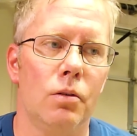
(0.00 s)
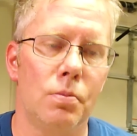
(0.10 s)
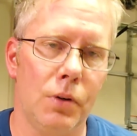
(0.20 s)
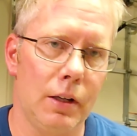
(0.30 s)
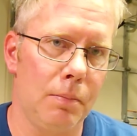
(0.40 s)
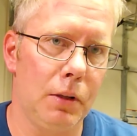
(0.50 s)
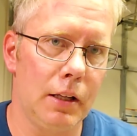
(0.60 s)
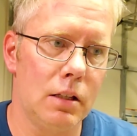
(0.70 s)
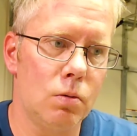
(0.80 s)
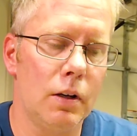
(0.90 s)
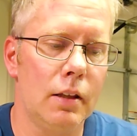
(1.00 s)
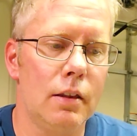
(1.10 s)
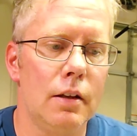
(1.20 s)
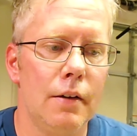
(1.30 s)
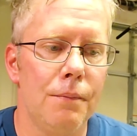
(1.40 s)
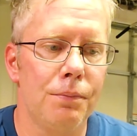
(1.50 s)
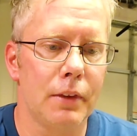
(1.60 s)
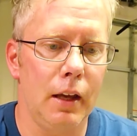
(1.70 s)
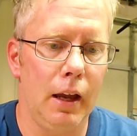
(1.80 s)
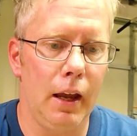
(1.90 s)
I was pretty pleased with,
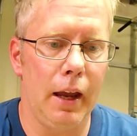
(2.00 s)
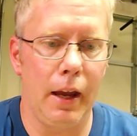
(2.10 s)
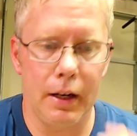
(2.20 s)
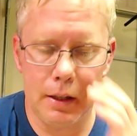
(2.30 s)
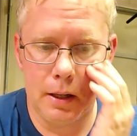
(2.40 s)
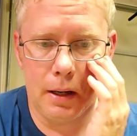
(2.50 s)
and